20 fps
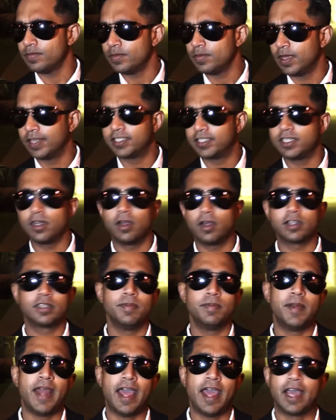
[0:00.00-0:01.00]
It's the
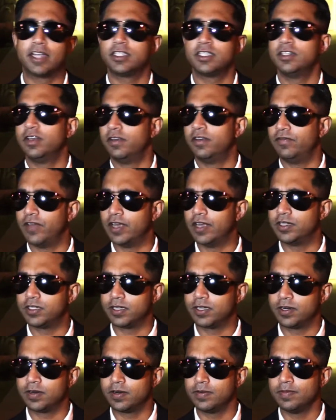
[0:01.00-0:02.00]
ultimate
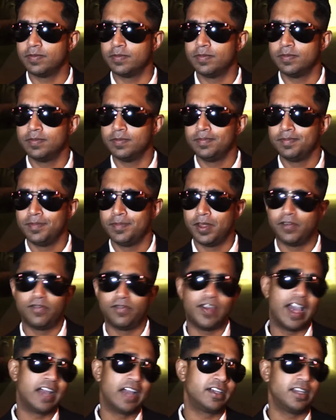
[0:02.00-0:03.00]
action-adventure. In
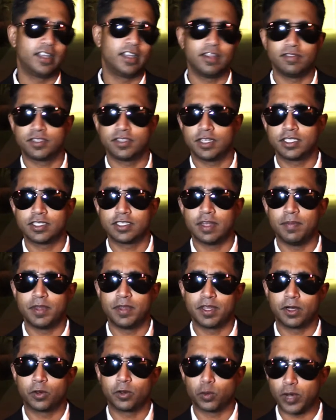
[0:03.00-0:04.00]
fact, it gives us some of
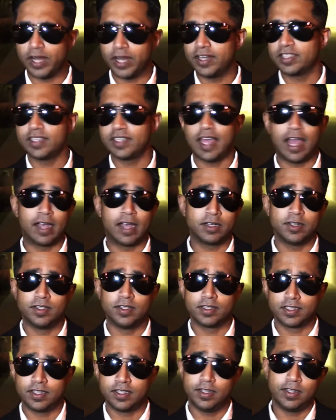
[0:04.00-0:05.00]
the greatest action
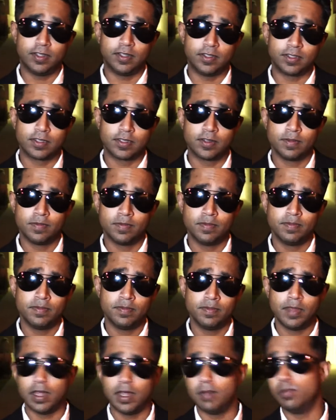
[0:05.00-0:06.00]
scenes
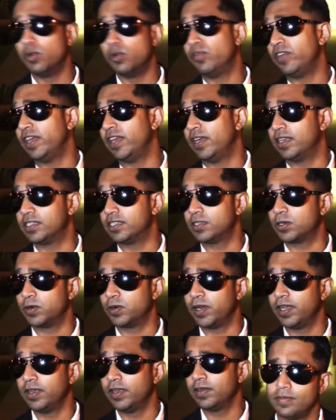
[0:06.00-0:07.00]
in movie
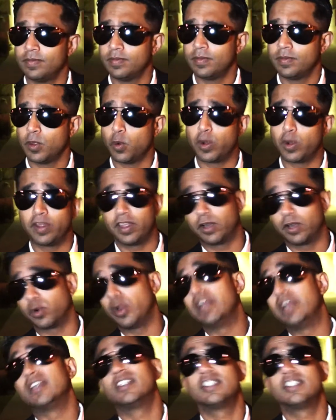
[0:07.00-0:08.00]
history. One of the
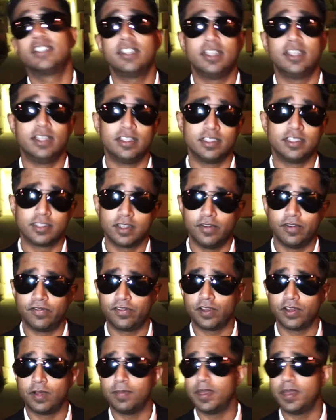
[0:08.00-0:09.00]
greatest scenes in
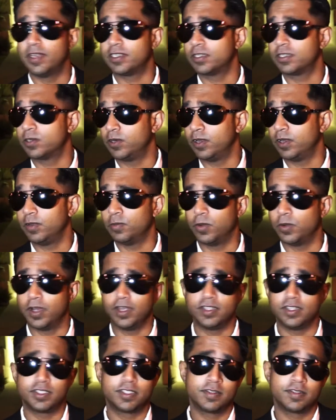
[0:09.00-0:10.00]
film history
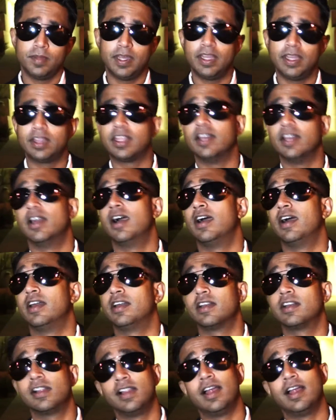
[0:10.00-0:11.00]
was Ethan Hunt
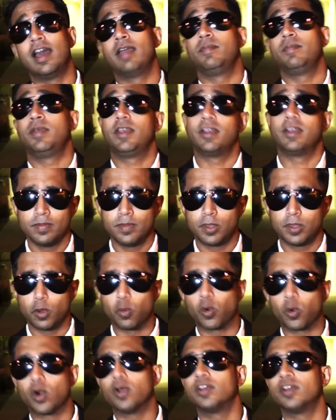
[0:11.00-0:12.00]
climbing the
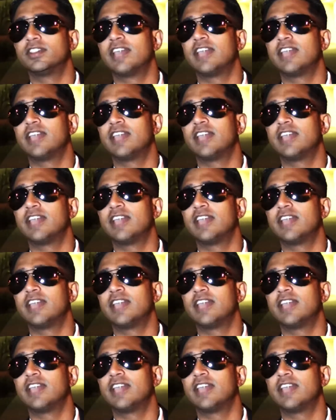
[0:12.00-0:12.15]
world's